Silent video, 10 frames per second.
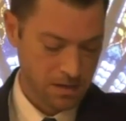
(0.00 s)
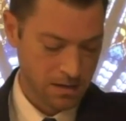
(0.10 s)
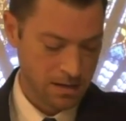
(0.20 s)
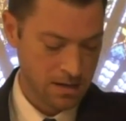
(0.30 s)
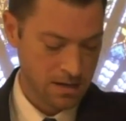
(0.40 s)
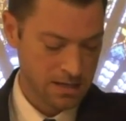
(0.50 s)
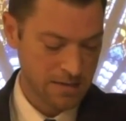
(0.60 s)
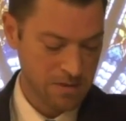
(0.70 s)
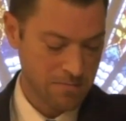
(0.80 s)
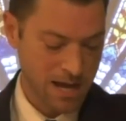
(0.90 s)
uh, give
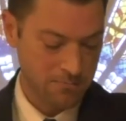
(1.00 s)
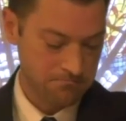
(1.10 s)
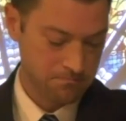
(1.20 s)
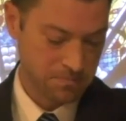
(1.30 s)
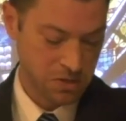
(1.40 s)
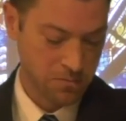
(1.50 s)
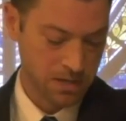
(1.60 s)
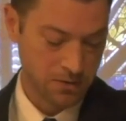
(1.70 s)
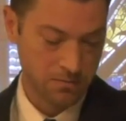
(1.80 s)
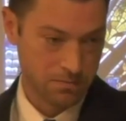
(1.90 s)
me about so
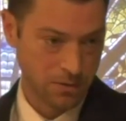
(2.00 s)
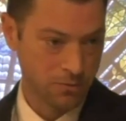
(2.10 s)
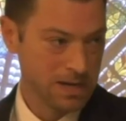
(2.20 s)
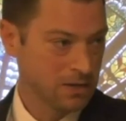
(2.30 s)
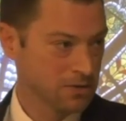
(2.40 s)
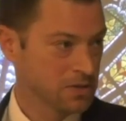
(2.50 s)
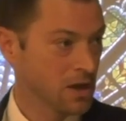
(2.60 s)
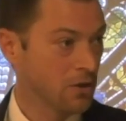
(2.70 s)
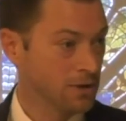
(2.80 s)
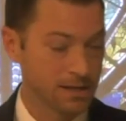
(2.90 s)
many, a week or
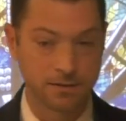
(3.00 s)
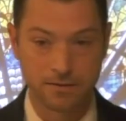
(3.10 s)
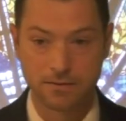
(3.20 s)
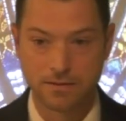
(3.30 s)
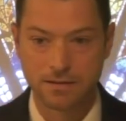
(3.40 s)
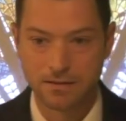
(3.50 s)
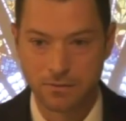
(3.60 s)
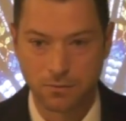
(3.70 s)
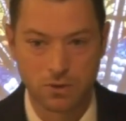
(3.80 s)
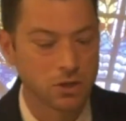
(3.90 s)
so, and
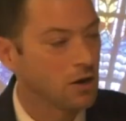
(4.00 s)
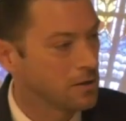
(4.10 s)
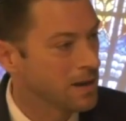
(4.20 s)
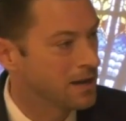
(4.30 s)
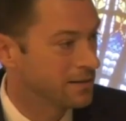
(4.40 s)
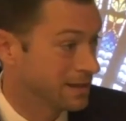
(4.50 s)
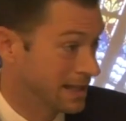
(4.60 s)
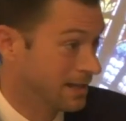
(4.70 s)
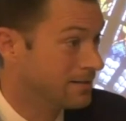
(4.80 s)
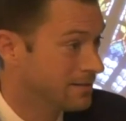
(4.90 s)
we'll talk about it
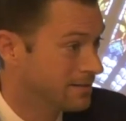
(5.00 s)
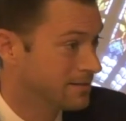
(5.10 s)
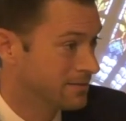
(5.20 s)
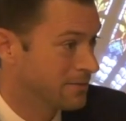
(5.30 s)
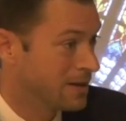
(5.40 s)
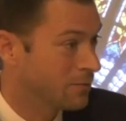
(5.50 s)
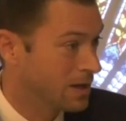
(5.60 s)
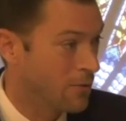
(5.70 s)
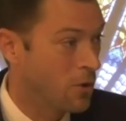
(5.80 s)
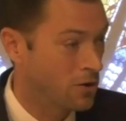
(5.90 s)
then, right? When
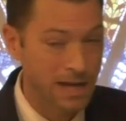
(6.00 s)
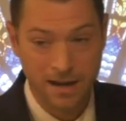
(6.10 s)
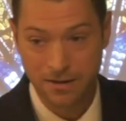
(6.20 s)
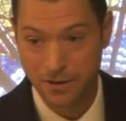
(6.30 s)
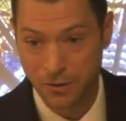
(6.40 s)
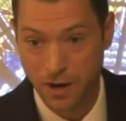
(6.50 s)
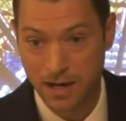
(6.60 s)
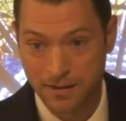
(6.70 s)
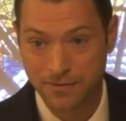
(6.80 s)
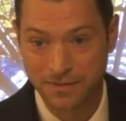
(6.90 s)
I walk out of the
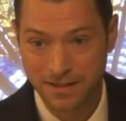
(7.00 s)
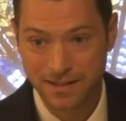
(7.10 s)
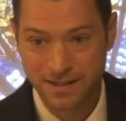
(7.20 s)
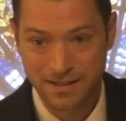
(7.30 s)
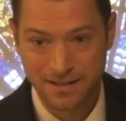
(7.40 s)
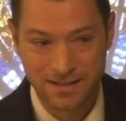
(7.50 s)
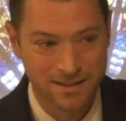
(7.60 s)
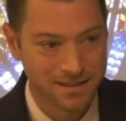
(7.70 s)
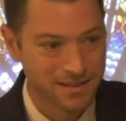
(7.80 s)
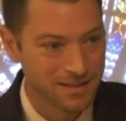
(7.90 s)
grave.
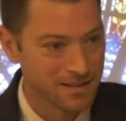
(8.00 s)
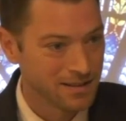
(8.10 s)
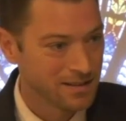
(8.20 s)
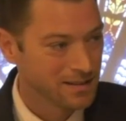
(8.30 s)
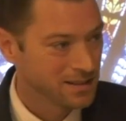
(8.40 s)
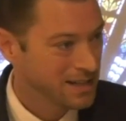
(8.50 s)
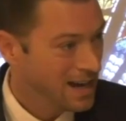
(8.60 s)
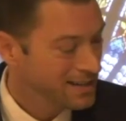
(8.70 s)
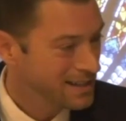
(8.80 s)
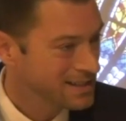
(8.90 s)
The
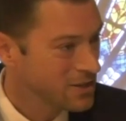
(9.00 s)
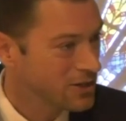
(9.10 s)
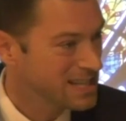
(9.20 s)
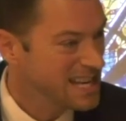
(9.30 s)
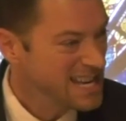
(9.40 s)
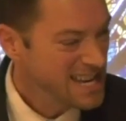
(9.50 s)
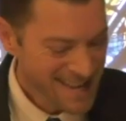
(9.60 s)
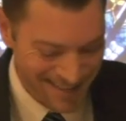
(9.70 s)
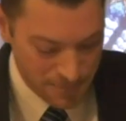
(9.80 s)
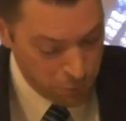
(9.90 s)
context here is he
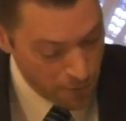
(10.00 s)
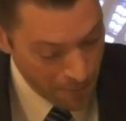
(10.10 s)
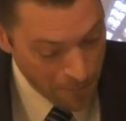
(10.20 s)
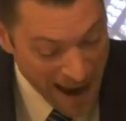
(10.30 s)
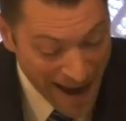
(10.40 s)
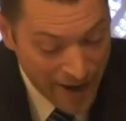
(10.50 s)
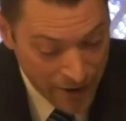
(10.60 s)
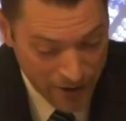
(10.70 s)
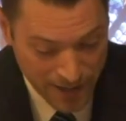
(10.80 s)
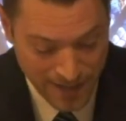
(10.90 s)
is
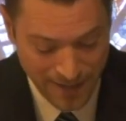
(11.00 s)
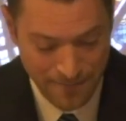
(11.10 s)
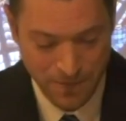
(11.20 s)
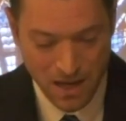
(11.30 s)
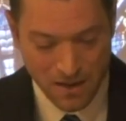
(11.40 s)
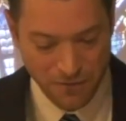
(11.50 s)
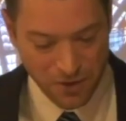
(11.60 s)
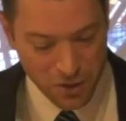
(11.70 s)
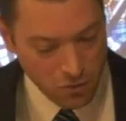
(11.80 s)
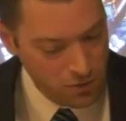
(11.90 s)
preparing for
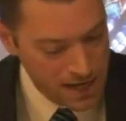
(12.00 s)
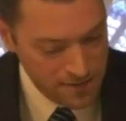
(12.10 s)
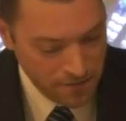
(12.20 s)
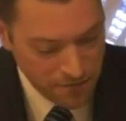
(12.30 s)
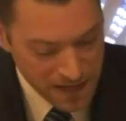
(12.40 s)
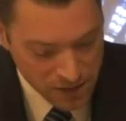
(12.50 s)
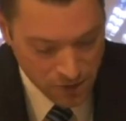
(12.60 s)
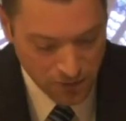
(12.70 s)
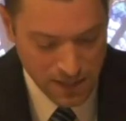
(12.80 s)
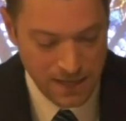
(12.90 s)
the great
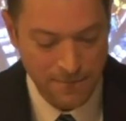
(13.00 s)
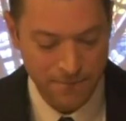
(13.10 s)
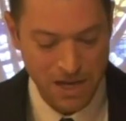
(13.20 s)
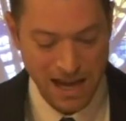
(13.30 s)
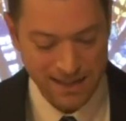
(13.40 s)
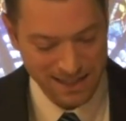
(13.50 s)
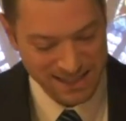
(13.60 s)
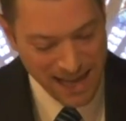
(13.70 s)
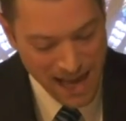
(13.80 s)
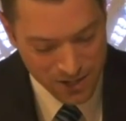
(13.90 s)
victory, and the
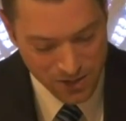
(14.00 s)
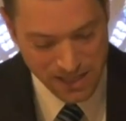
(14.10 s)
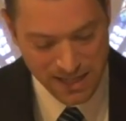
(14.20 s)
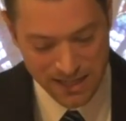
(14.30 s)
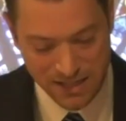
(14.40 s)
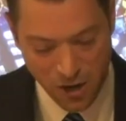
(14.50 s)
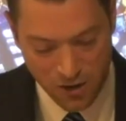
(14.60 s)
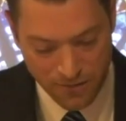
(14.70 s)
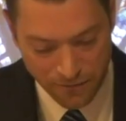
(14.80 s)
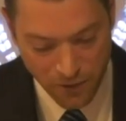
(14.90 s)
Sadducees
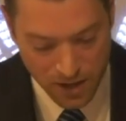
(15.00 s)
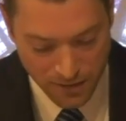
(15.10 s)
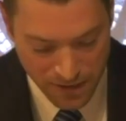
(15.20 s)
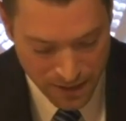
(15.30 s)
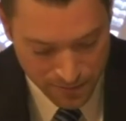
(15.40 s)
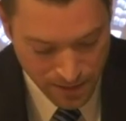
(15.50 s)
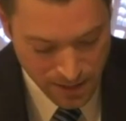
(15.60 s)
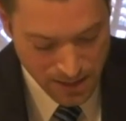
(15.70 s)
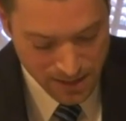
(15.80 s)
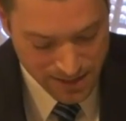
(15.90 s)
are in front of him
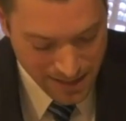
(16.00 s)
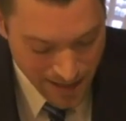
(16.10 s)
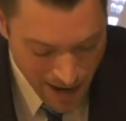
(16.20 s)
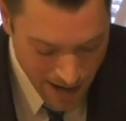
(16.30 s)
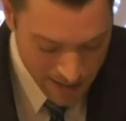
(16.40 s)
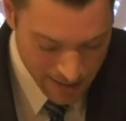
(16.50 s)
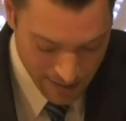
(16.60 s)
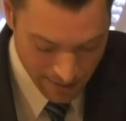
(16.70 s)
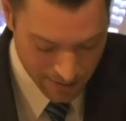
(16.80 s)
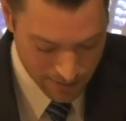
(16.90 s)
denying.